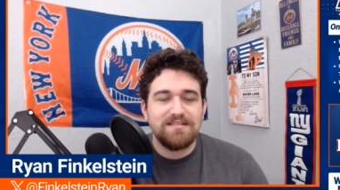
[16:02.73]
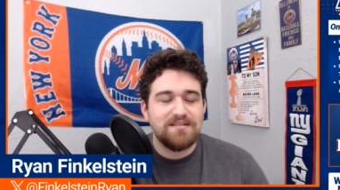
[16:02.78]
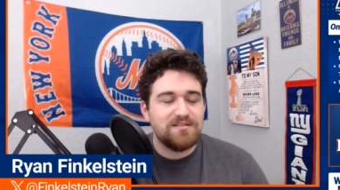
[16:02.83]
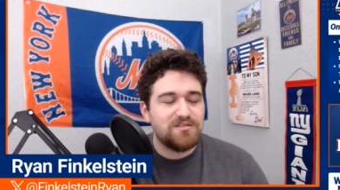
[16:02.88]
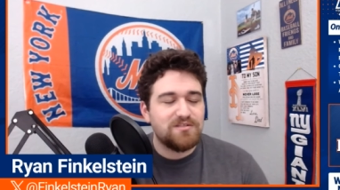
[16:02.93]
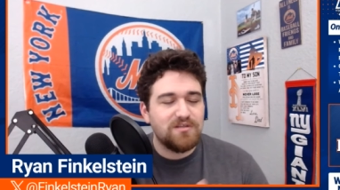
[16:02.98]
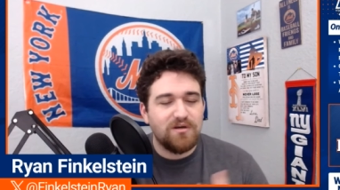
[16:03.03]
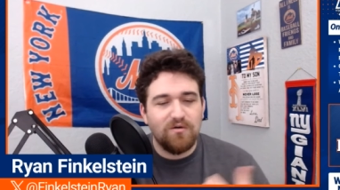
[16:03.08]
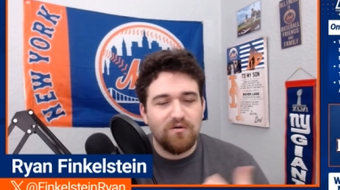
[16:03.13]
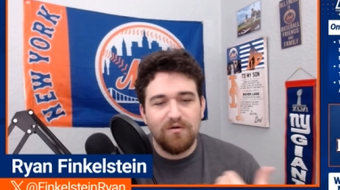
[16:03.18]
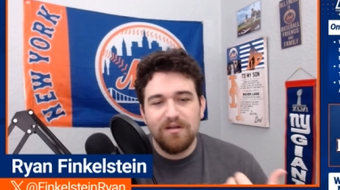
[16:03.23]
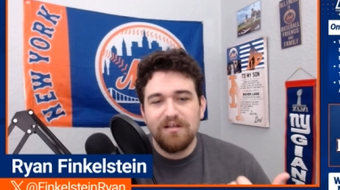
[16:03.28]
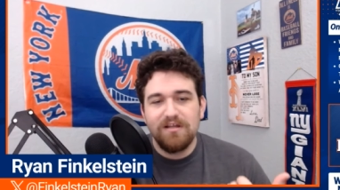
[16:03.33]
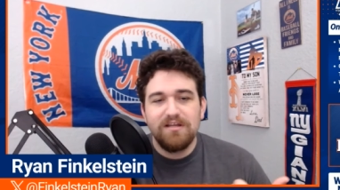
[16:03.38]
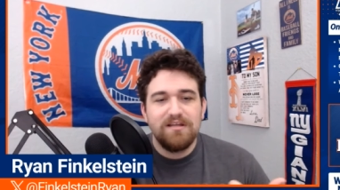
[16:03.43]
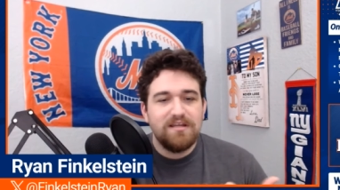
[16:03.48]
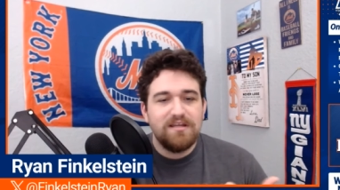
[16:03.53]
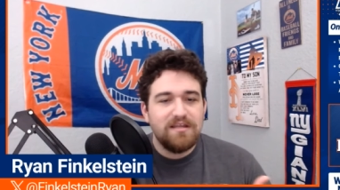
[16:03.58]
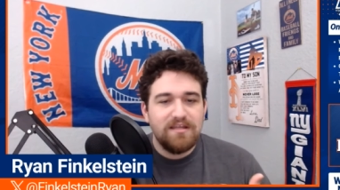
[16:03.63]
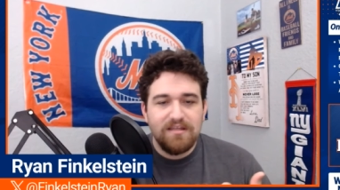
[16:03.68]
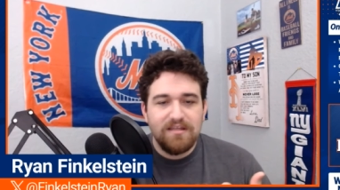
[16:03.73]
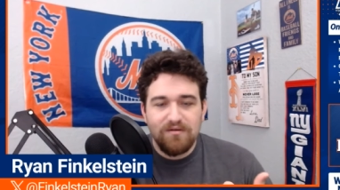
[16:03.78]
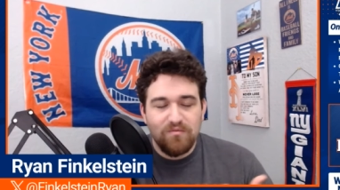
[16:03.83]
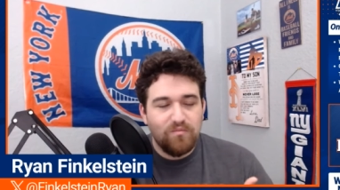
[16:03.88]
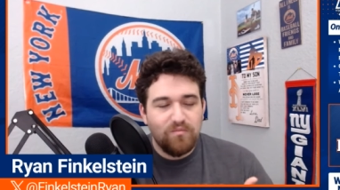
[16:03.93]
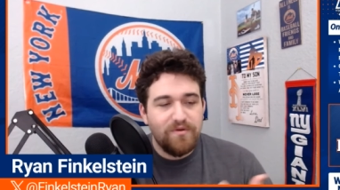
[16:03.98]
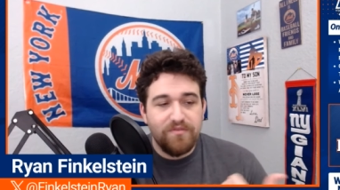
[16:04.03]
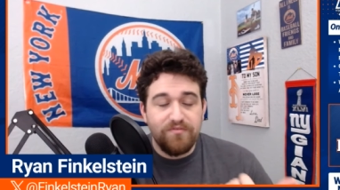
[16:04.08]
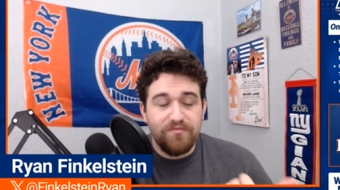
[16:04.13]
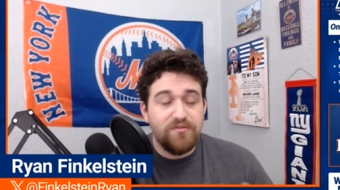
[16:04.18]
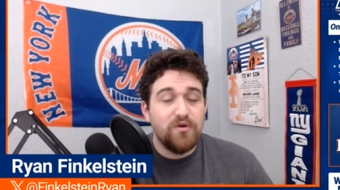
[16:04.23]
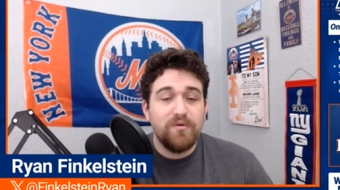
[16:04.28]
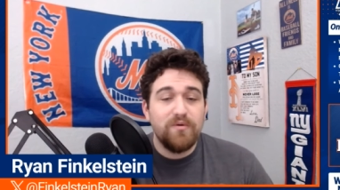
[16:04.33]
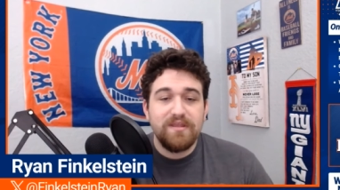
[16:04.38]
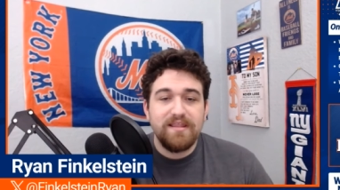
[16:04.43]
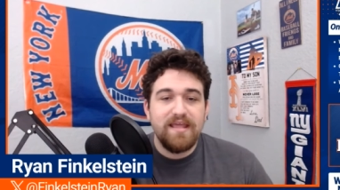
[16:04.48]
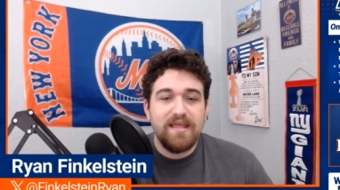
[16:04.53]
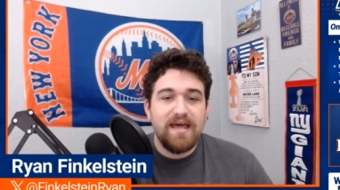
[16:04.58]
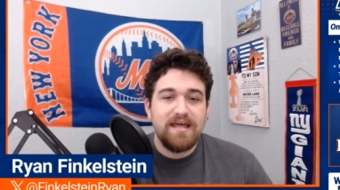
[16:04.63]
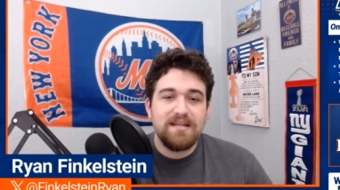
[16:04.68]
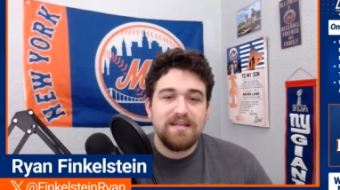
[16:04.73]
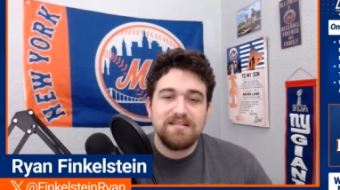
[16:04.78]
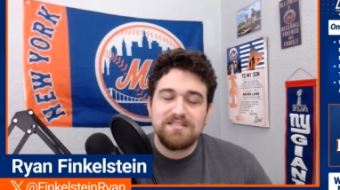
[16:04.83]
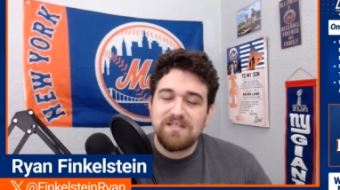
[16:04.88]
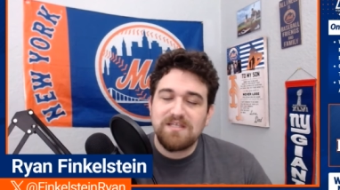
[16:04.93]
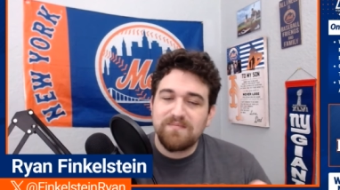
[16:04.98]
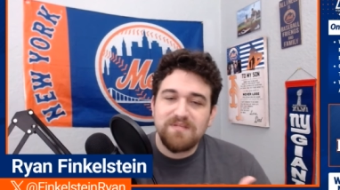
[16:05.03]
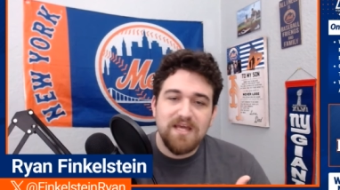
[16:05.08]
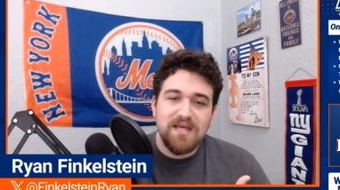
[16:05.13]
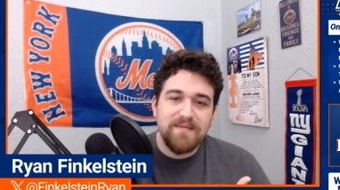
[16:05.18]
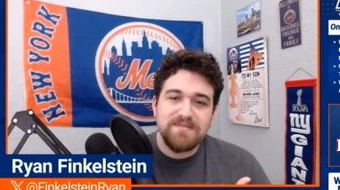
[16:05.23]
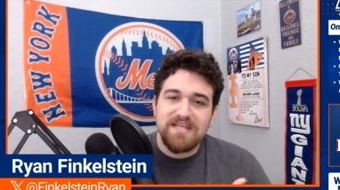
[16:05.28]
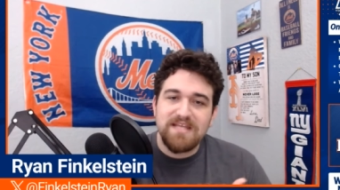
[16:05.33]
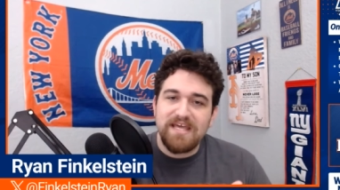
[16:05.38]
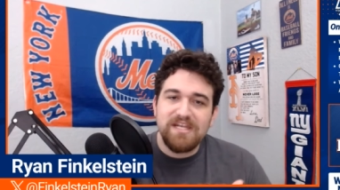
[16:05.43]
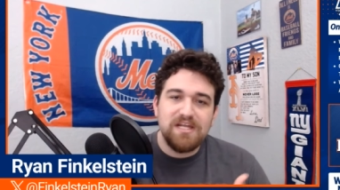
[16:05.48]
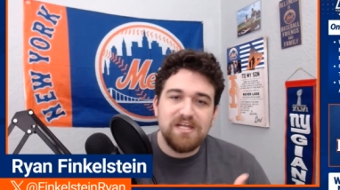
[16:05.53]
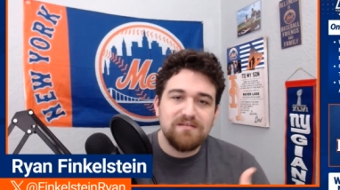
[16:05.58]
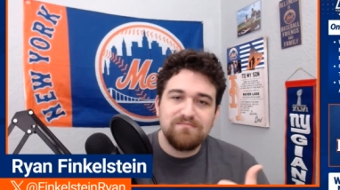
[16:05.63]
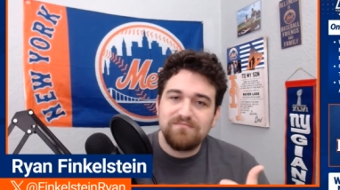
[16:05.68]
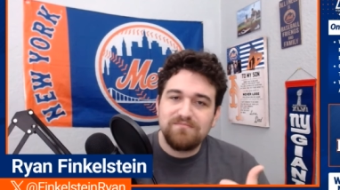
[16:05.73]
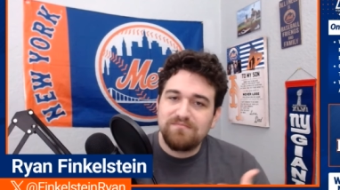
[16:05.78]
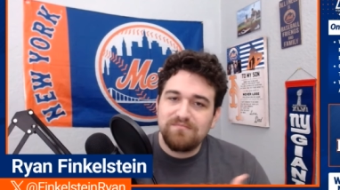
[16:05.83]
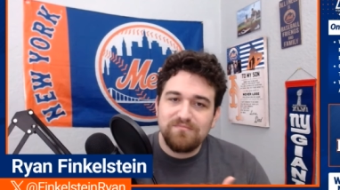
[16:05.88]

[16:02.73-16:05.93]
And so with doing that, sometimes I end up